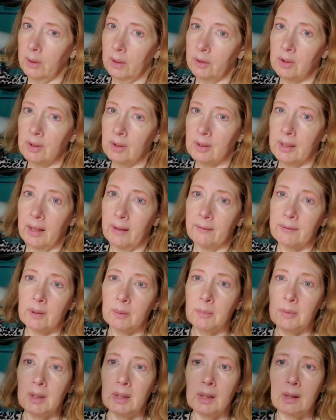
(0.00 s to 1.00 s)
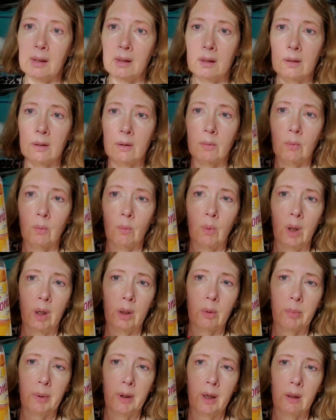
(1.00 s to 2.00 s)
I just have some of these
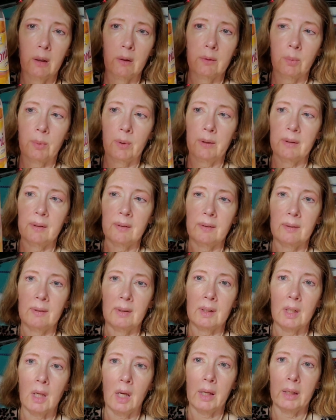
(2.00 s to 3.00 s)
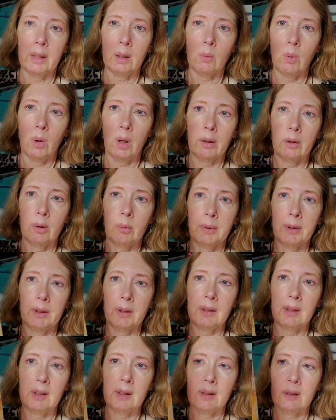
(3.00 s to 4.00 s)
water bottles. Well, this is the tonic water,
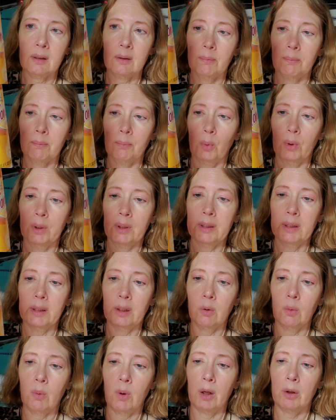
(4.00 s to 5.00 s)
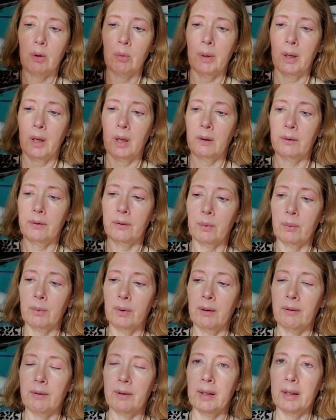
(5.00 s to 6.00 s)
but these 1 liter water bottles or
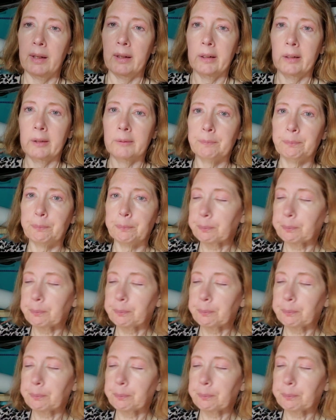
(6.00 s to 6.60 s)
whatever they are.